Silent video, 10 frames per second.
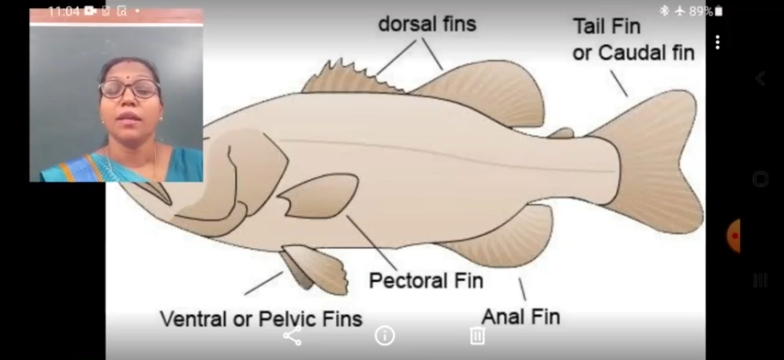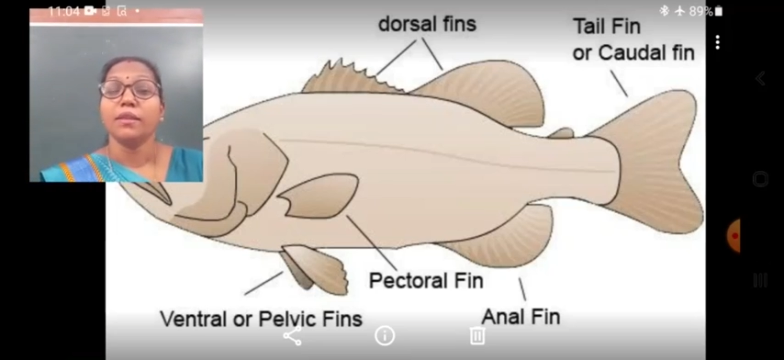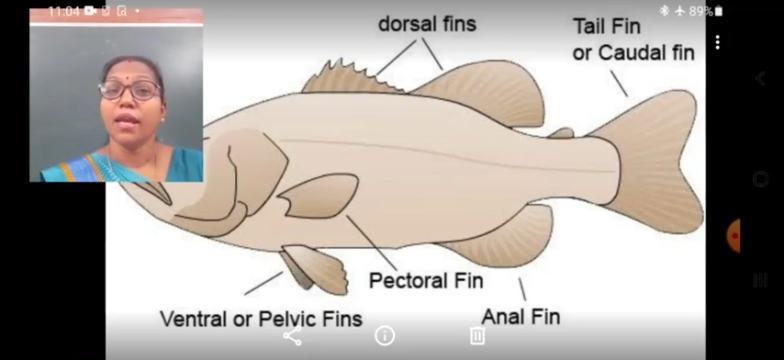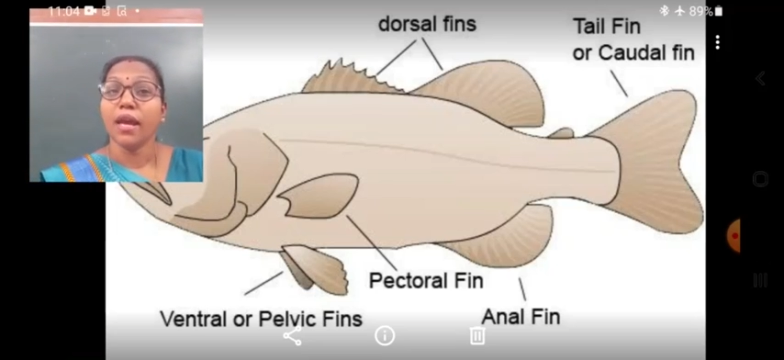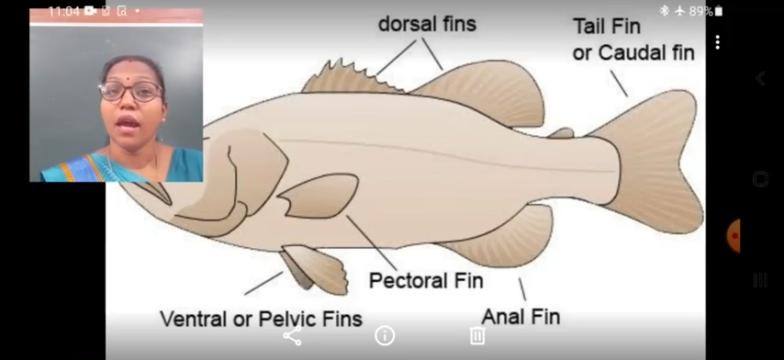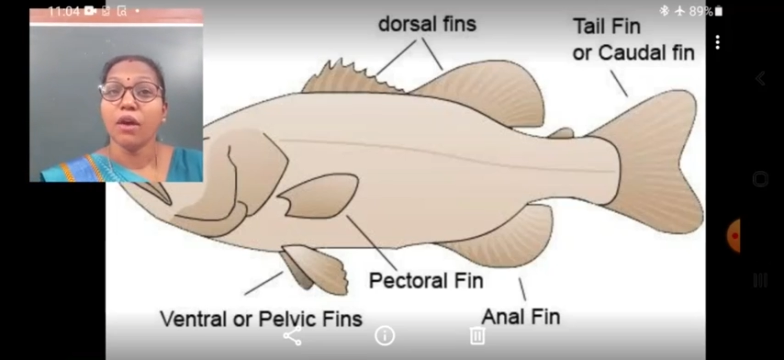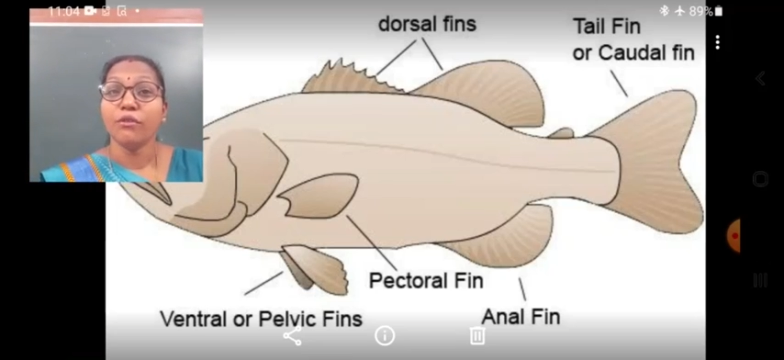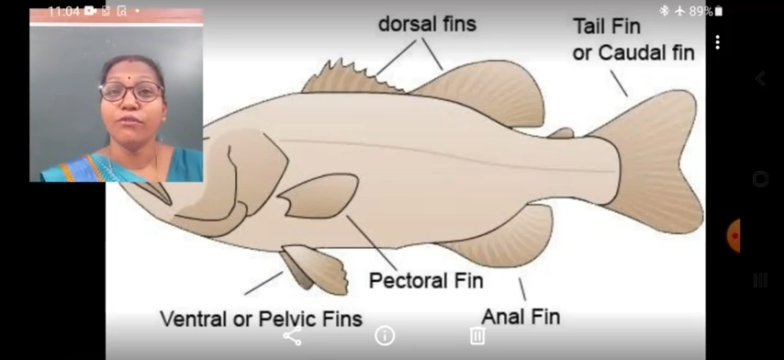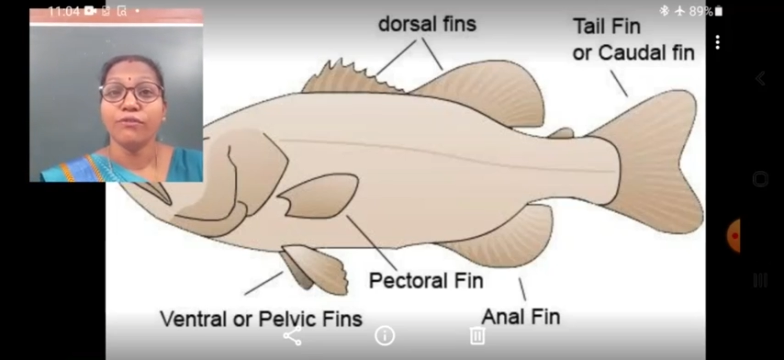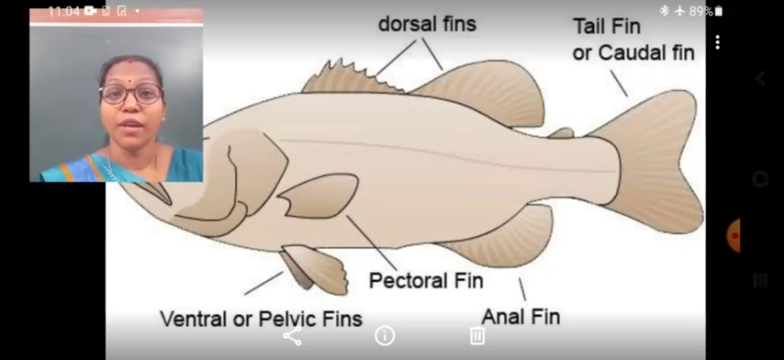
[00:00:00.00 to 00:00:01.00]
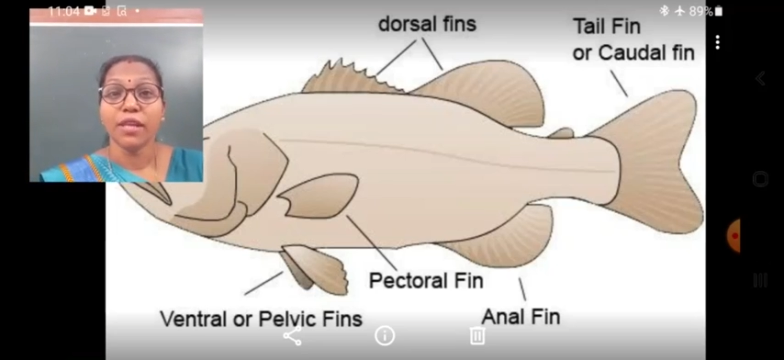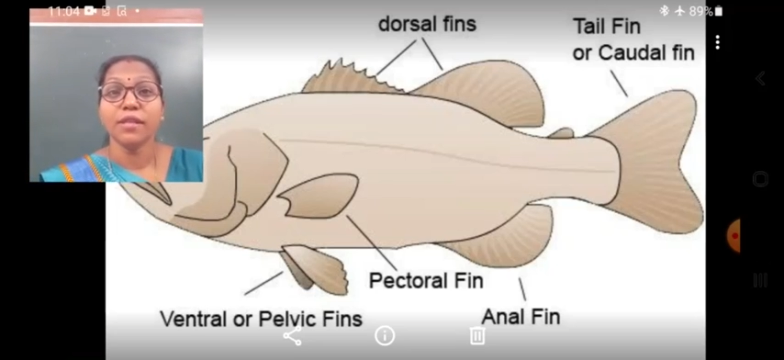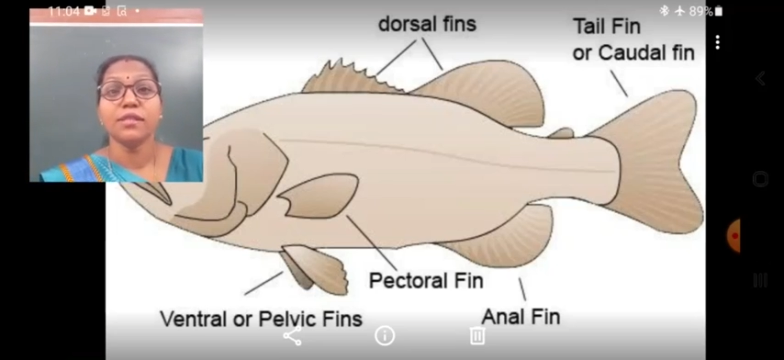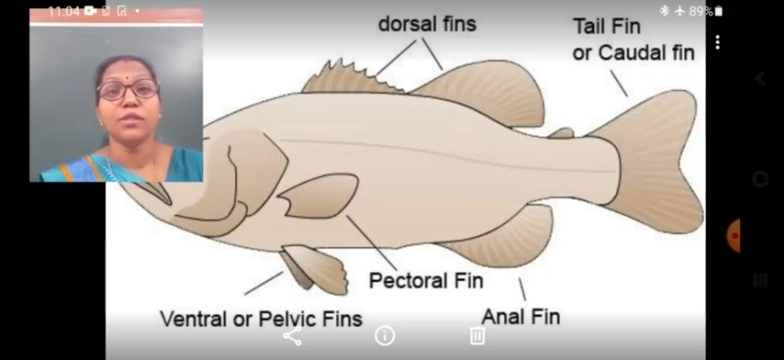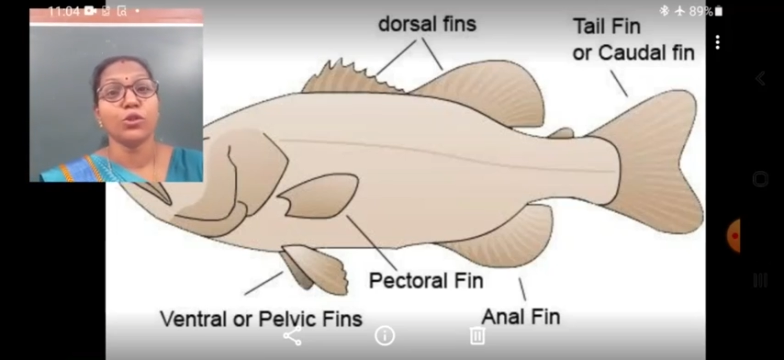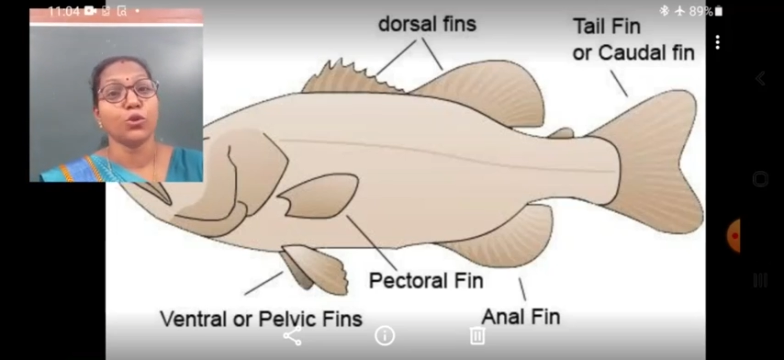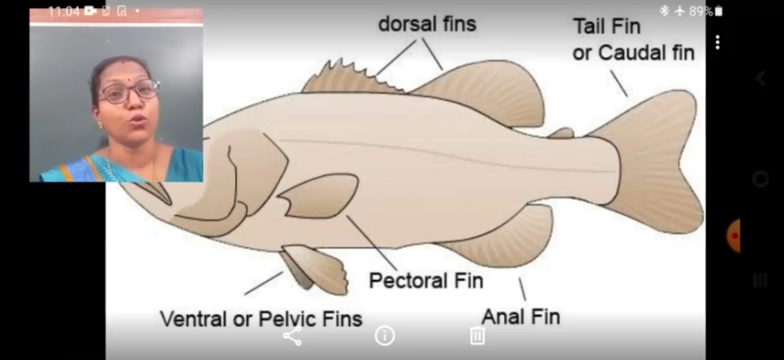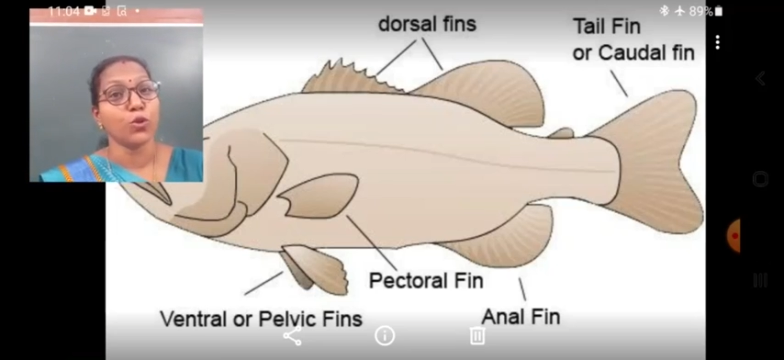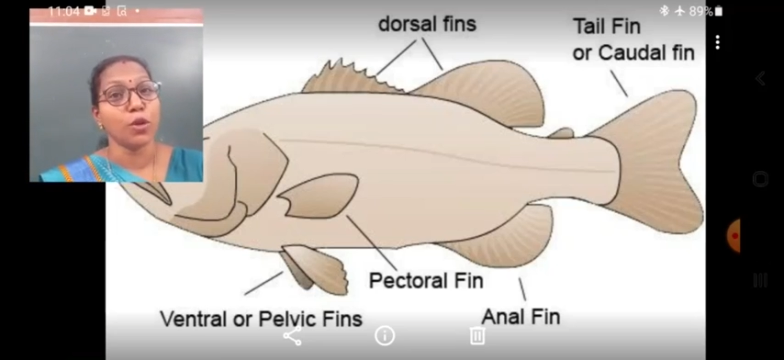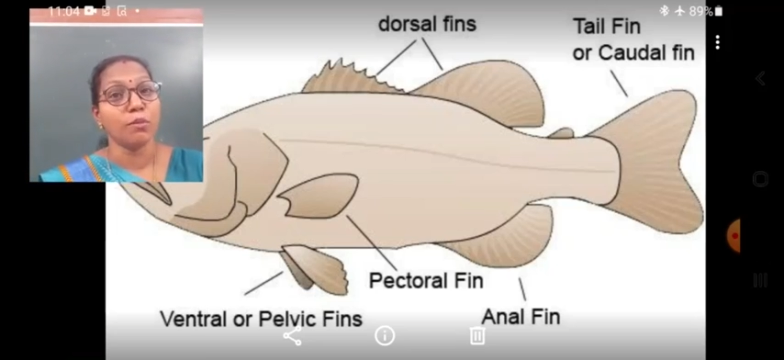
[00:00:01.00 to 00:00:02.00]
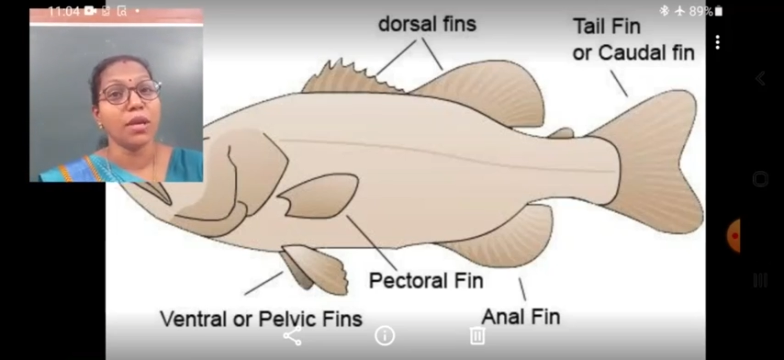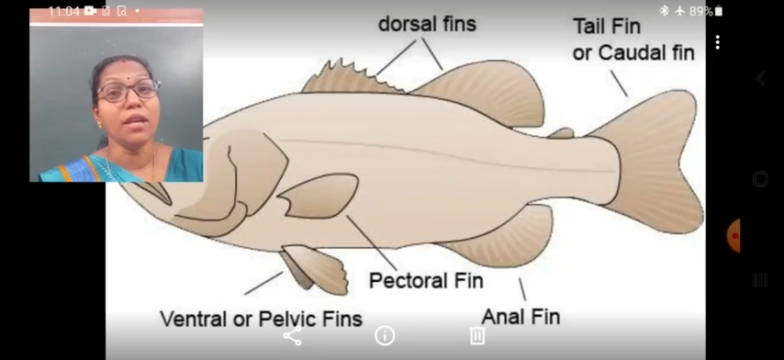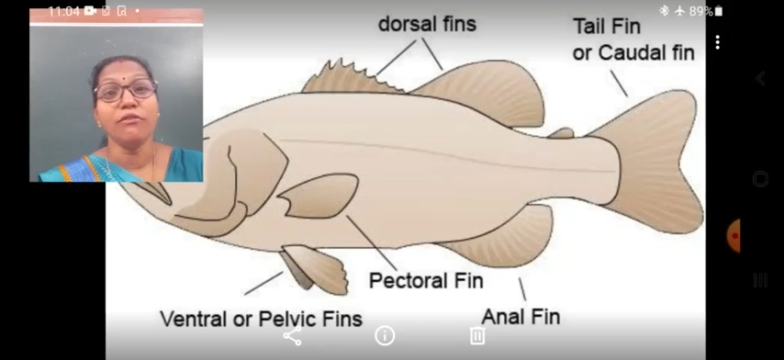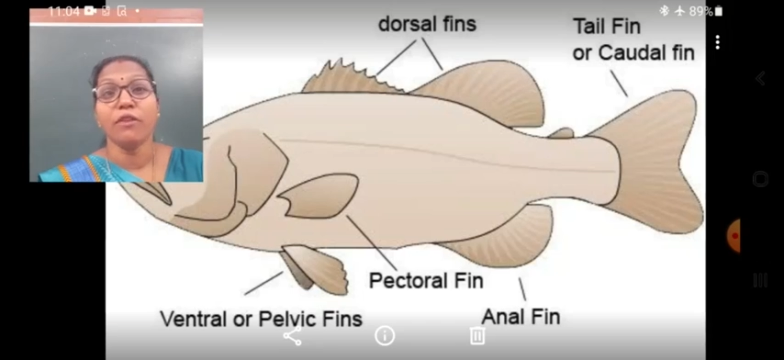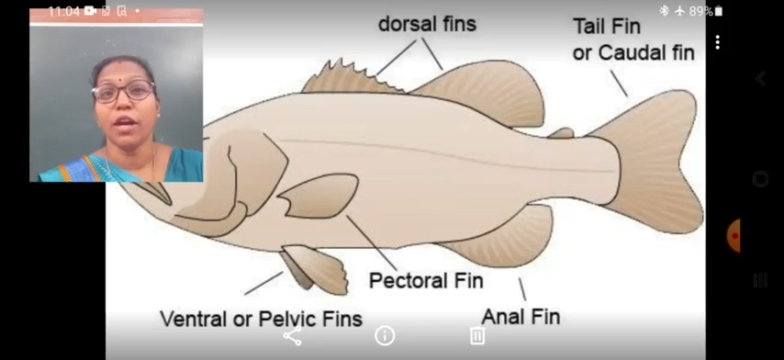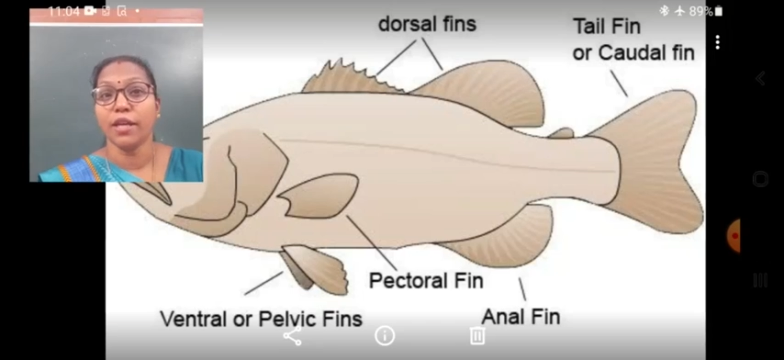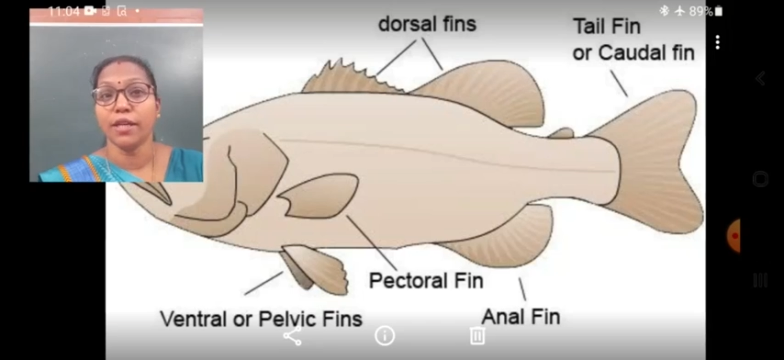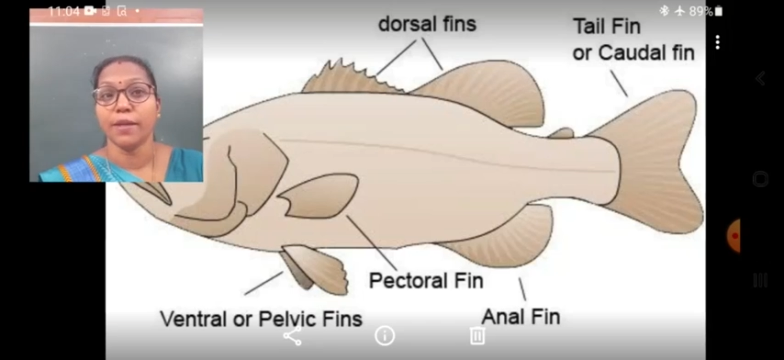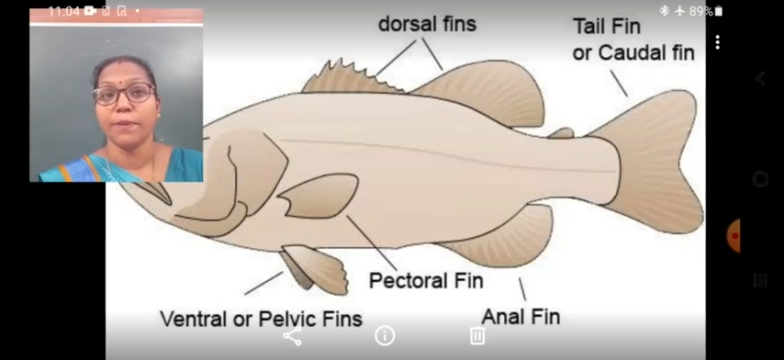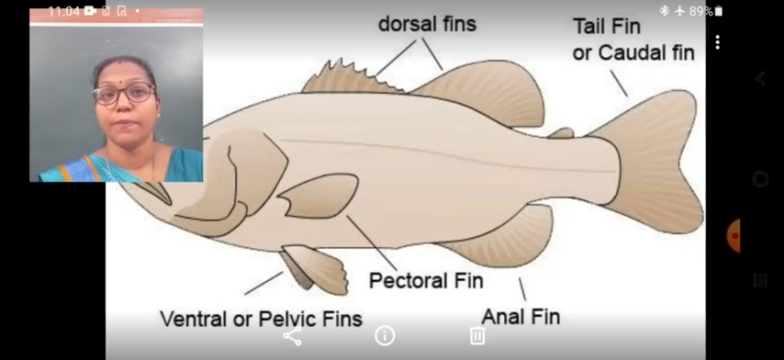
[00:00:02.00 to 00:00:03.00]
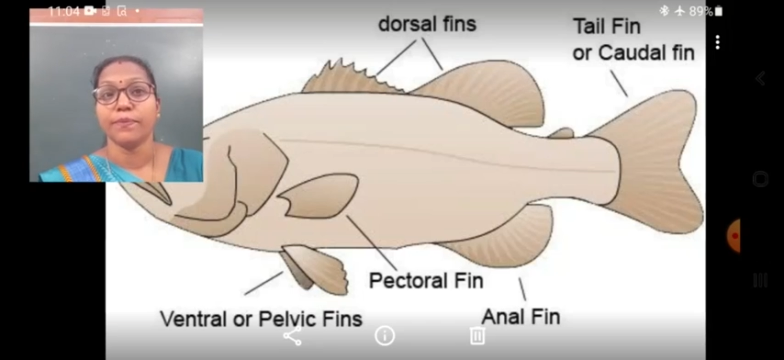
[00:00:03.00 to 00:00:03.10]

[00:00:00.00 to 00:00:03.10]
They have fins to swim in water.